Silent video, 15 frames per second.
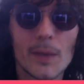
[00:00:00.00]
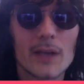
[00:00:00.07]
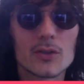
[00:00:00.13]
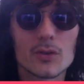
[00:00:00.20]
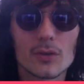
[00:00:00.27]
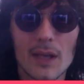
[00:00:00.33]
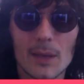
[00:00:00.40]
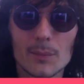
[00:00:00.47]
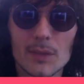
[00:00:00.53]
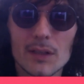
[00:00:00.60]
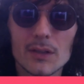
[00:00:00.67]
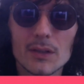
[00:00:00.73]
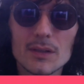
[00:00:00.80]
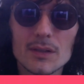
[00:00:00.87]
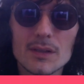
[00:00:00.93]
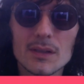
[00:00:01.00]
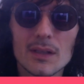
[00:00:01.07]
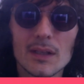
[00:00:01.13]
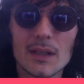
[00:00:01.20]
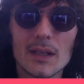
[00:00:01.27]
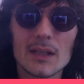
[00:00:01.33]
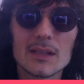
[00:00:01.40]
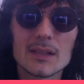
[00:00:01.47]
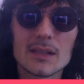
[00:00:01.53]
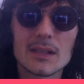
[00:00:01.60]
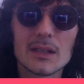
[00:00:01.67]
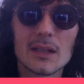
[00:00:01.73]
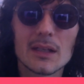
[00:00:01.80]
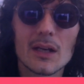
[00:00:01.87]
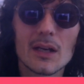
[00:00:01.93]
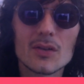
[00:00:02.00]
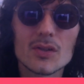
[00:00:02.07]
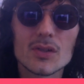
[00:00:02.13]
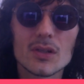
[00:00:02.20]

petrochemicals in skincare.